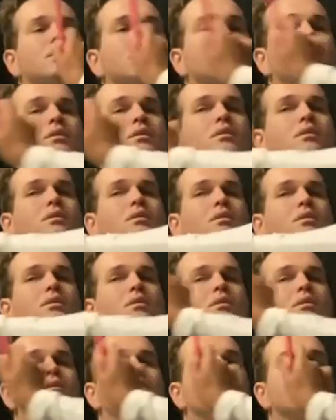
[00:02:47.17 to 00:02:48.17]

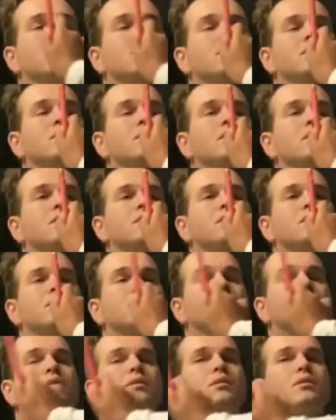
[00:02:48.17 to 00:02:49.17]

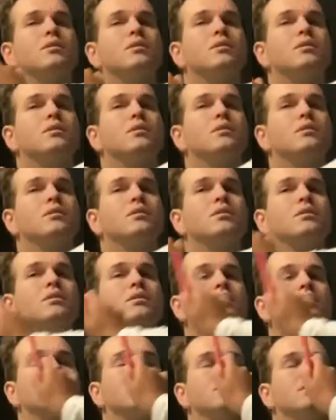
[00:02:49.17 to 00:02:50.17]

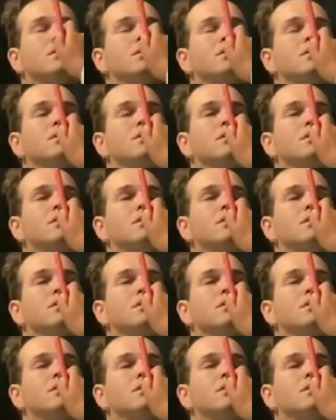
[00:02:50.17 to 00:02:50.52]
(no one is talking)